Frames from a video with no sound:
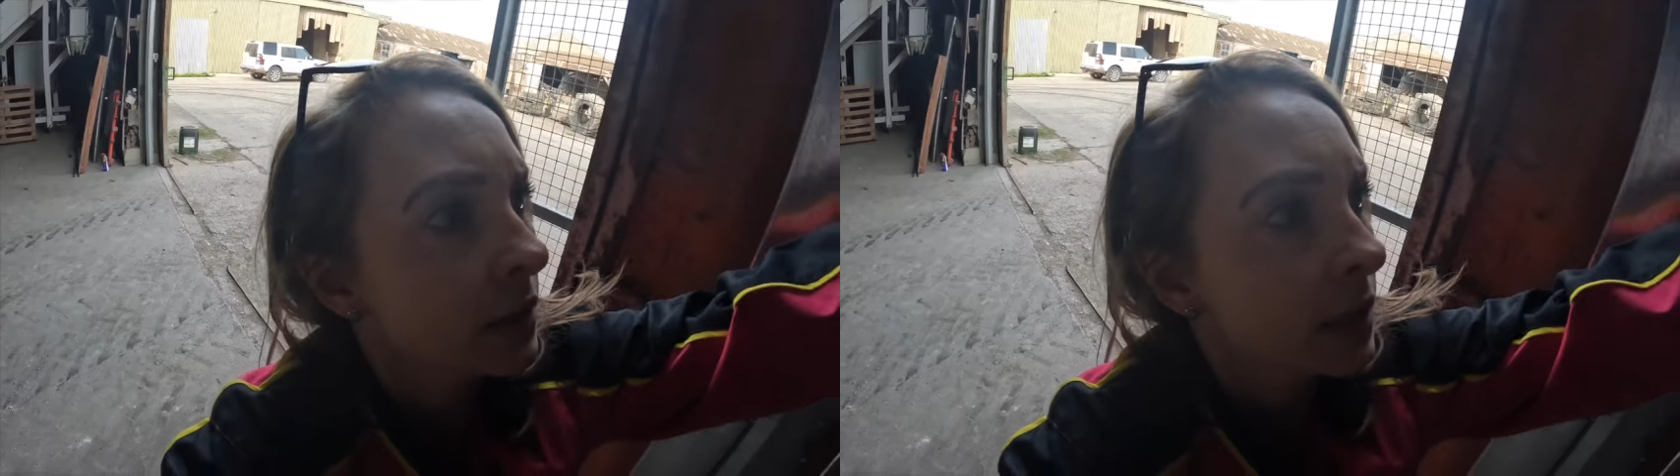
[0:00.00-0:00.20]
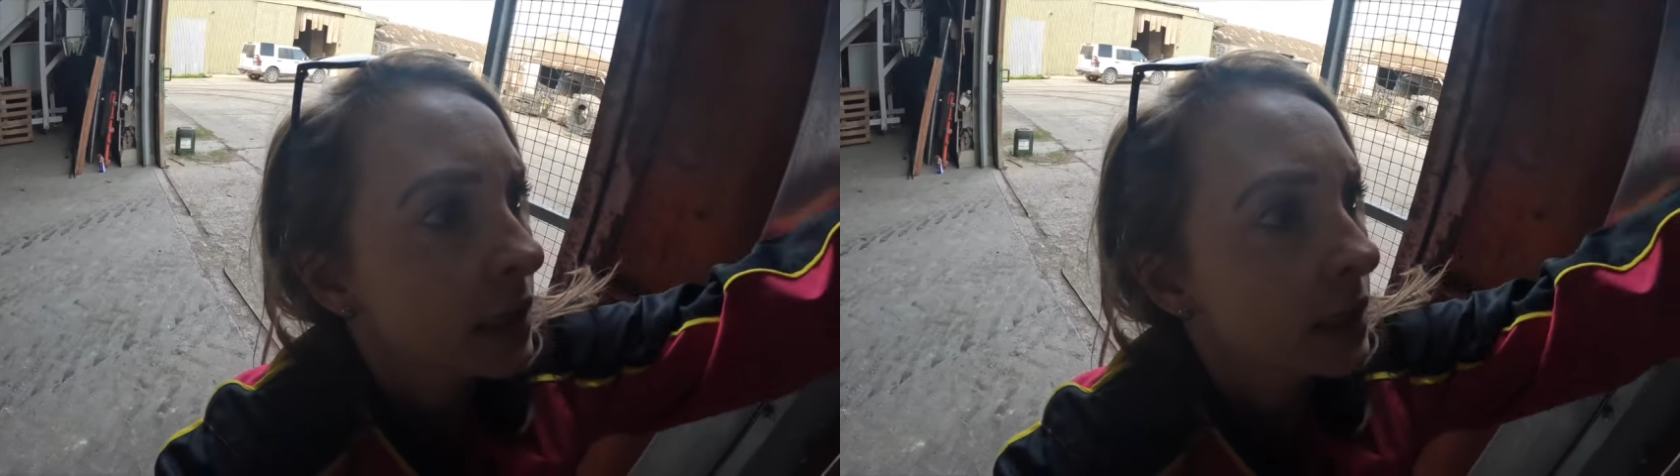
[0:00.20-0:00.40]

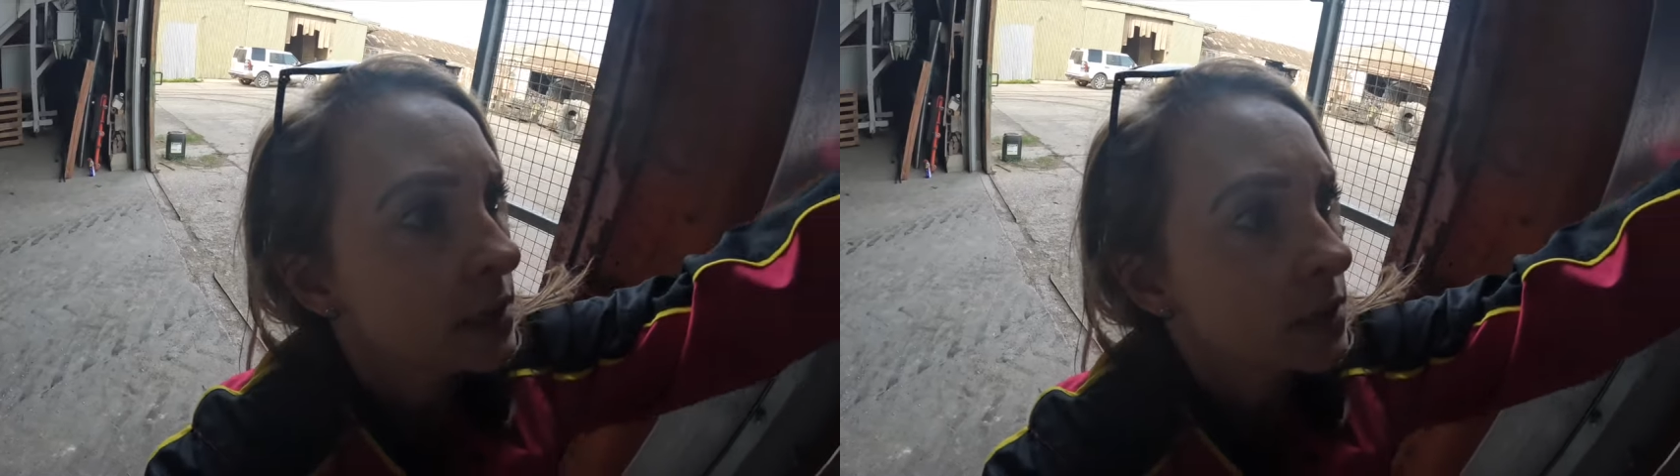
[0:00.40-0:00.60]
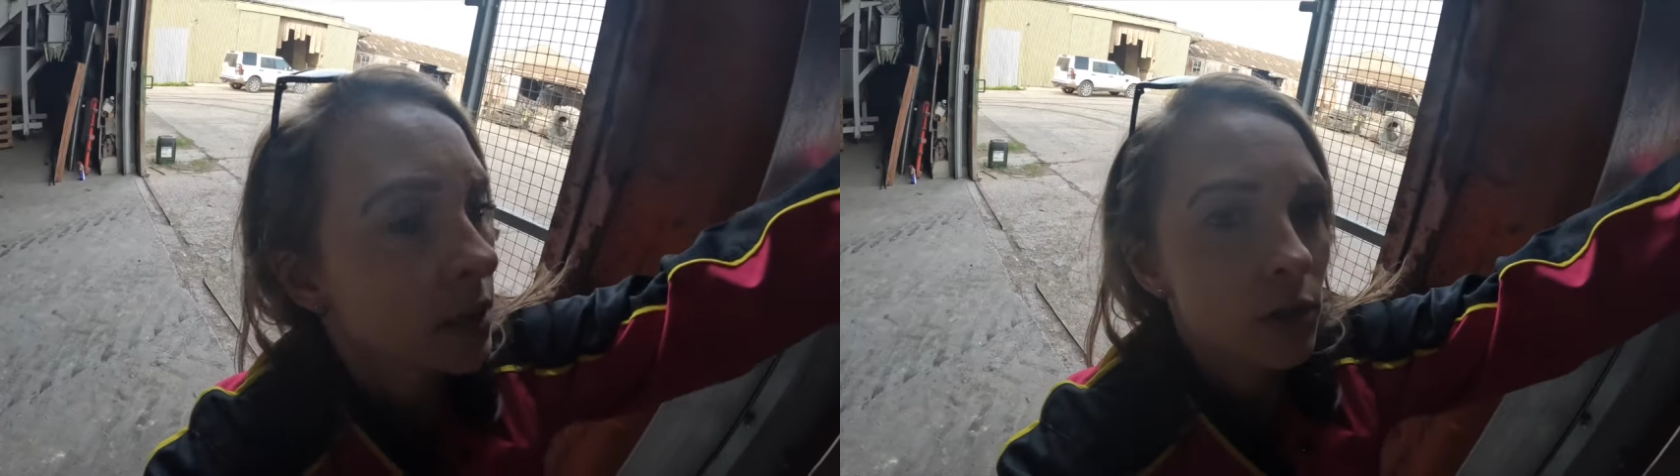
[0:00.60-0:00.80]

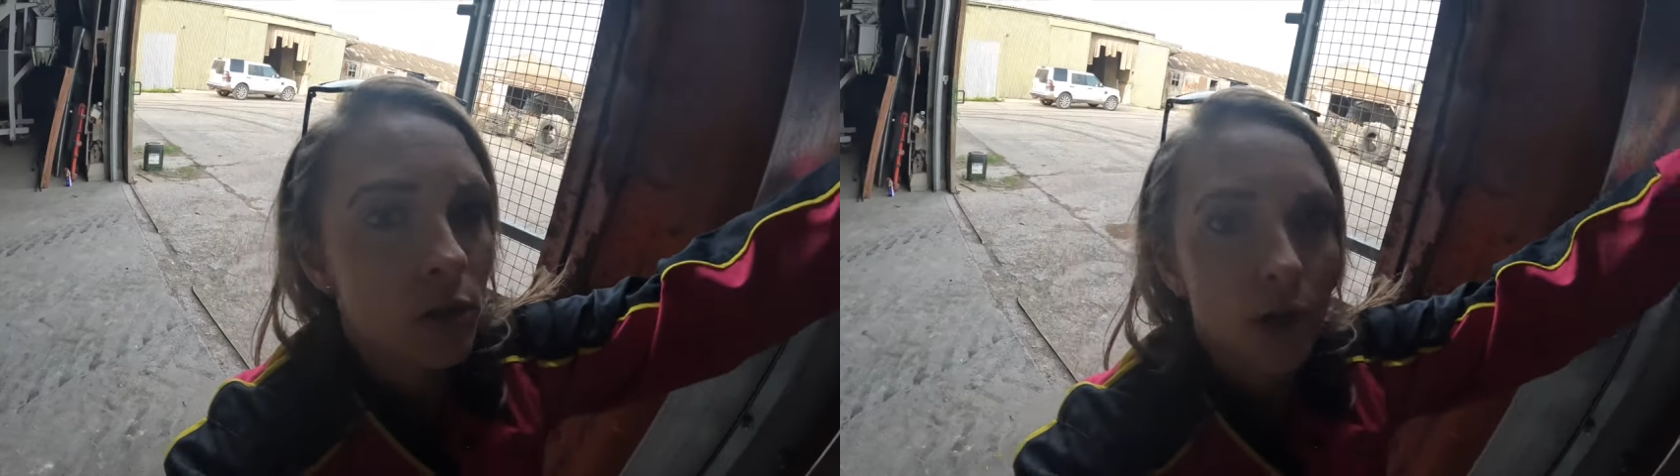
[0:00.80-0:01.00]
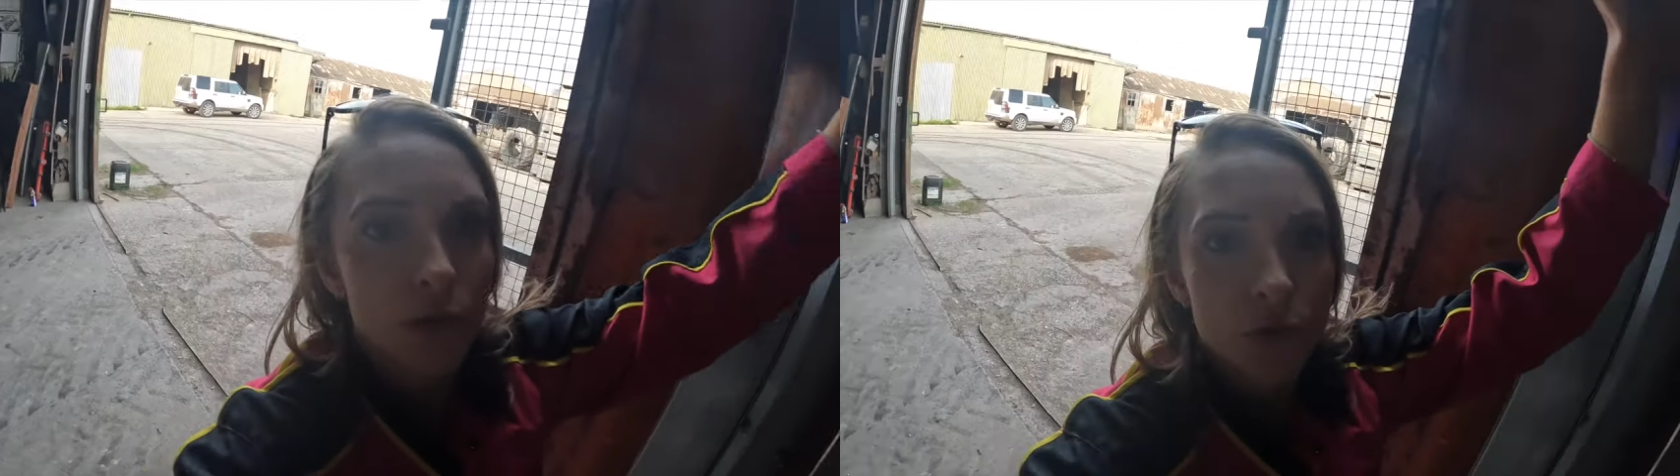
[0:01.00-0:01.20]
He's gonna
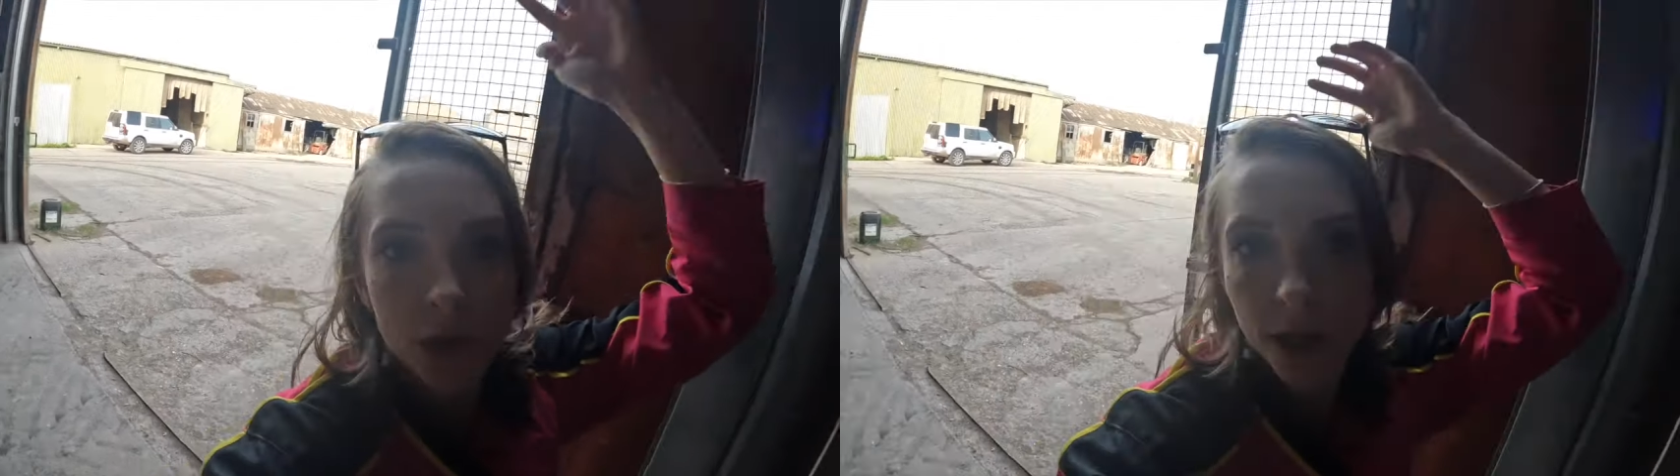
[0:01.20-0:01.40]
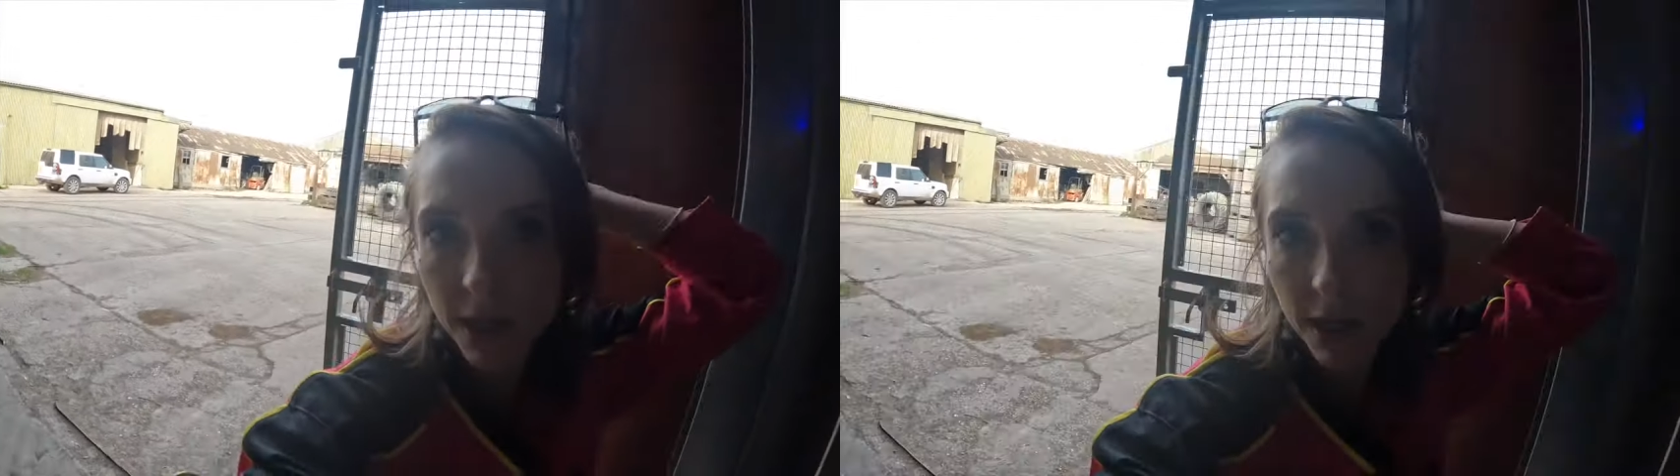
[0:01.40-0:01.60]
go and
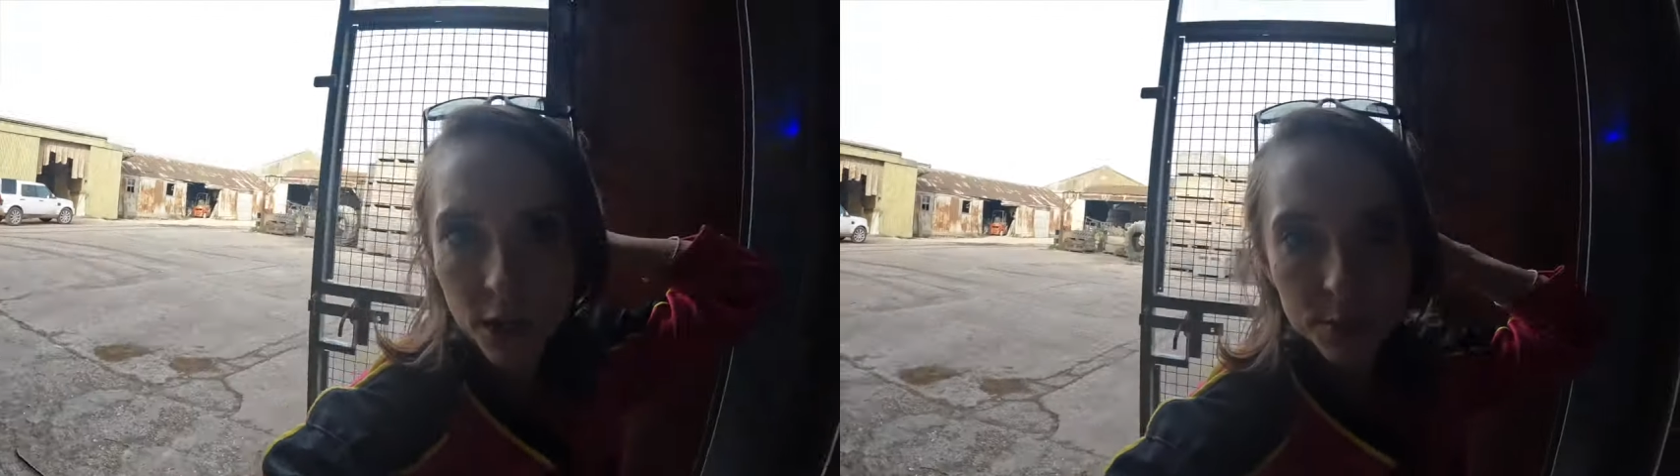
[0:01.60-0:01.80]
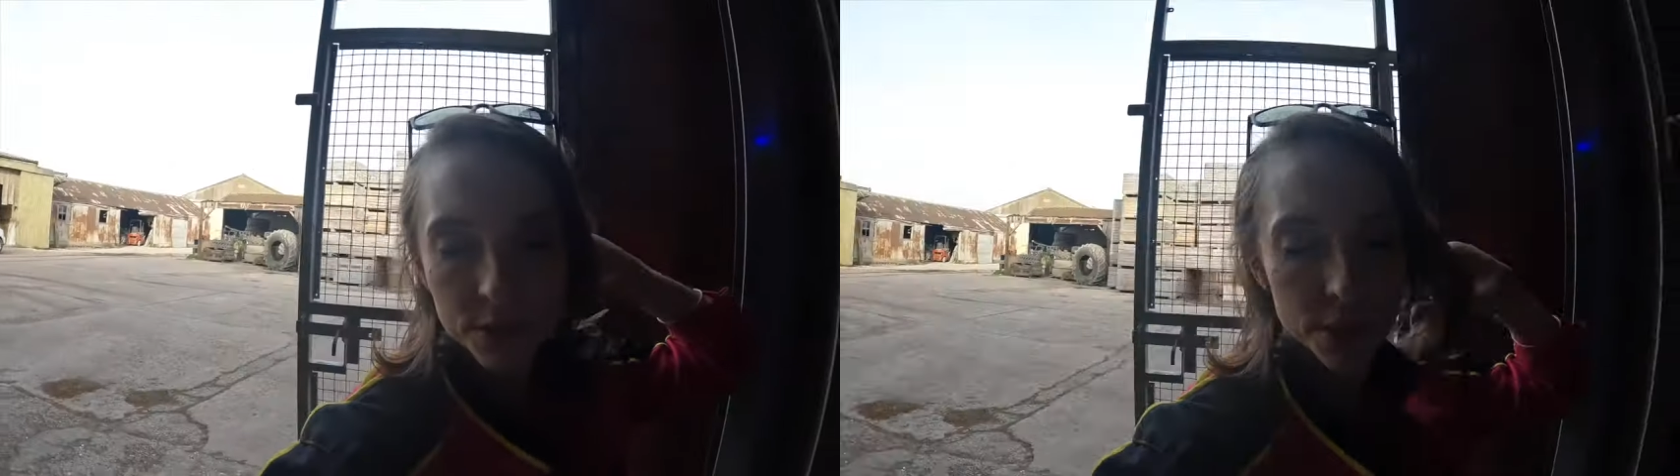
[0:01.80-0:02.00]
try and help